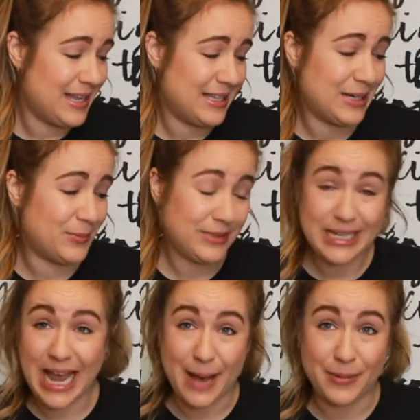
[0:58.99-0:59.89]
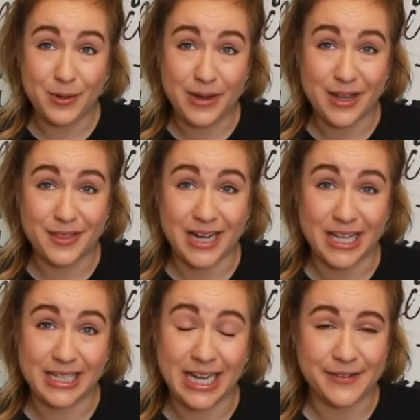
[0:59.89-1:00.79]
that I'm really happy with that I
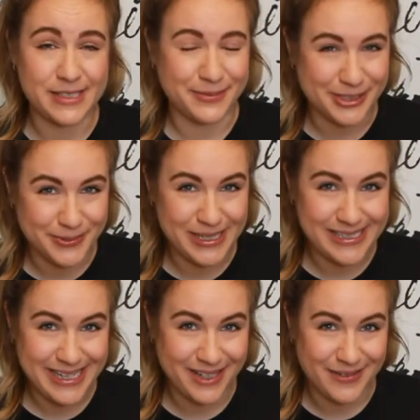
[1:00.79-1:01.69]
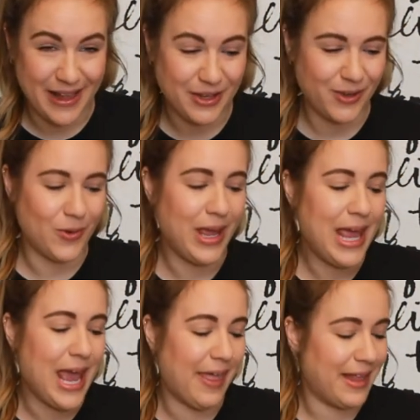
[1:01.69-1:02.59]
think have some good resale value.
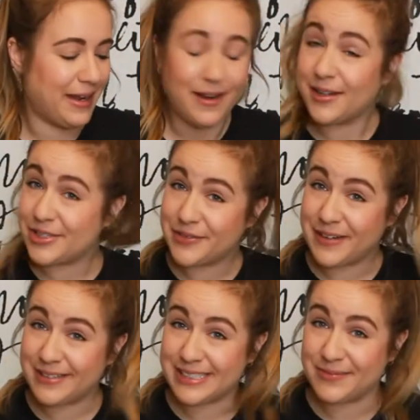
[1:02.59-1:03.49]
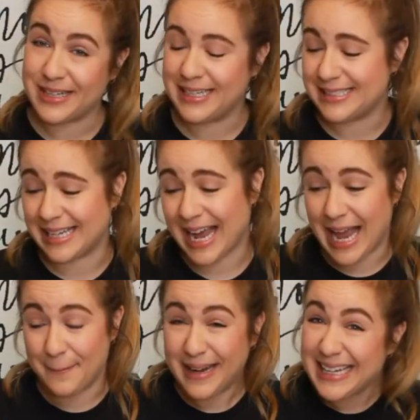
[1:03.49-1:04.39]
And then I also found some things that
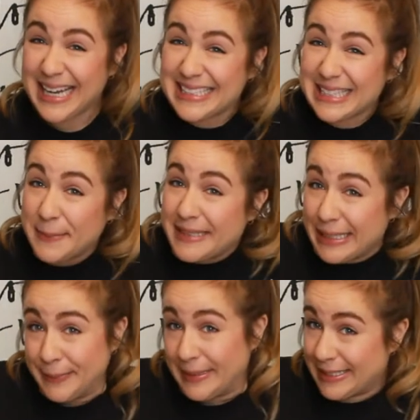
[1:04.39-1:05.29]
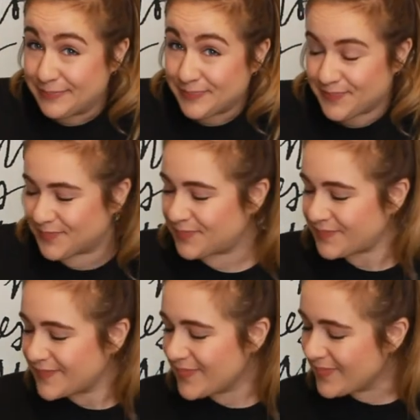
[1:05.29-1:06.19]
might end up keeping.
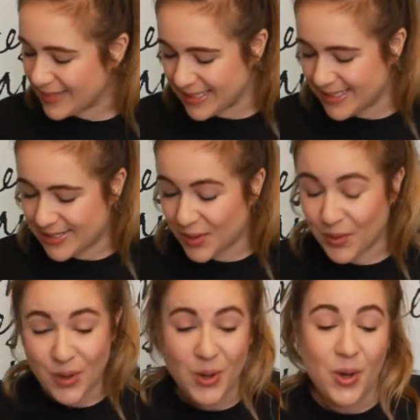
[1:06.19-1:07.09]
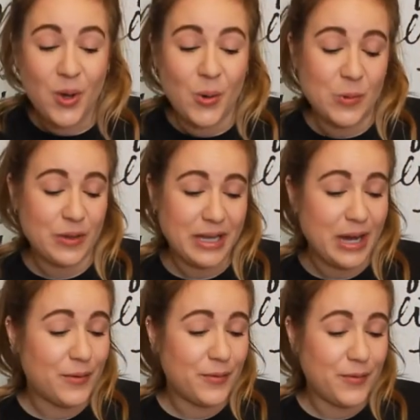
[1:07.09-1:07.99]
So
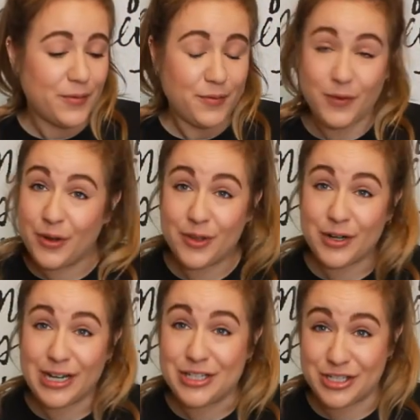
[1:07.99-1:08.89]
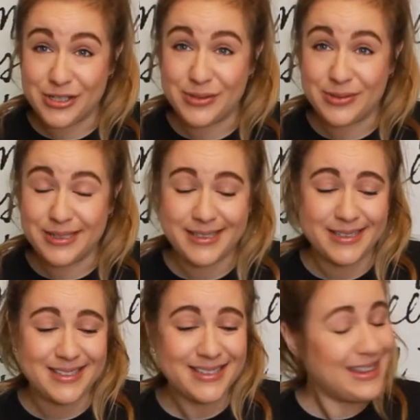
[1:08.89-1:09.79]
without further ado,
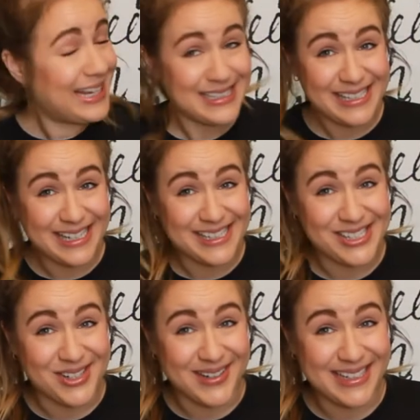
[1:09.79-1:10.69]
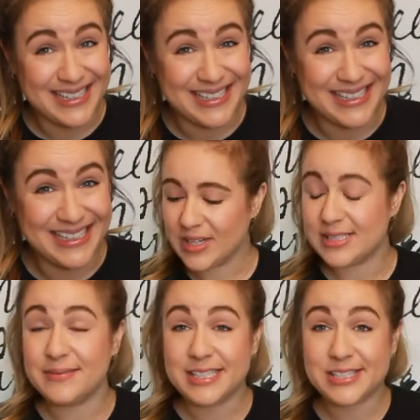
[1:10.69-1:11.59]
let's get started.
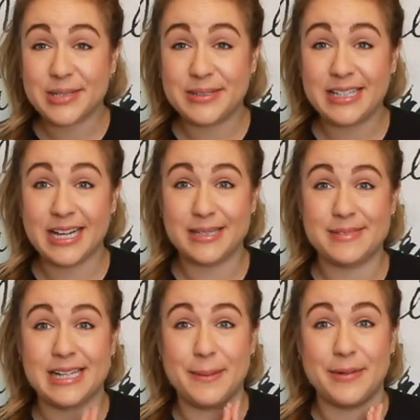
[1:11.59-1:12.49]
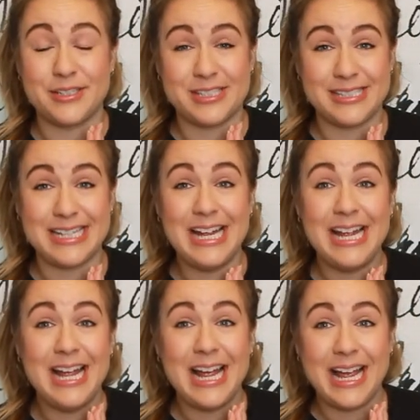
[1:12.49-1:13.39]
So I'm going to start with the items that I purchased
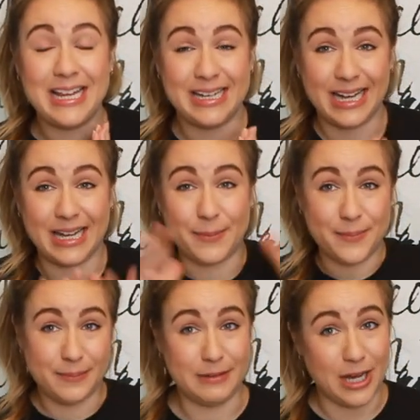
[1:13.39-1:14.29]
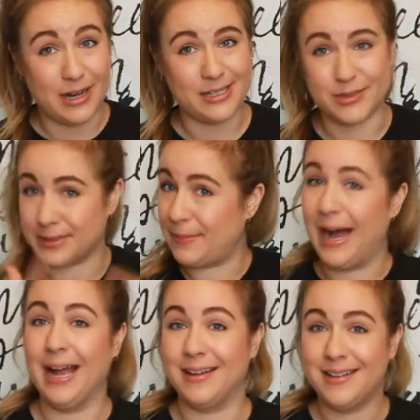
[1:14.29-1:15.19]
in a lot or a
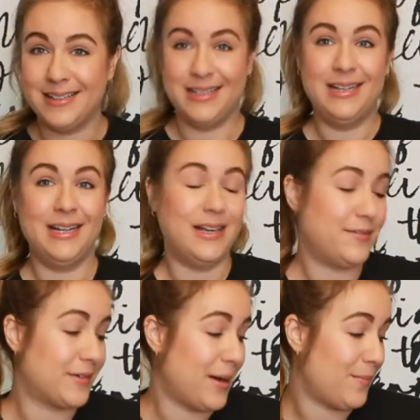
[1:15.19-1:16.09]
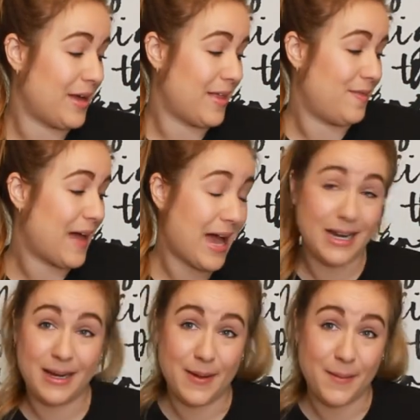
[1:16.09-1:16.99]
pile from that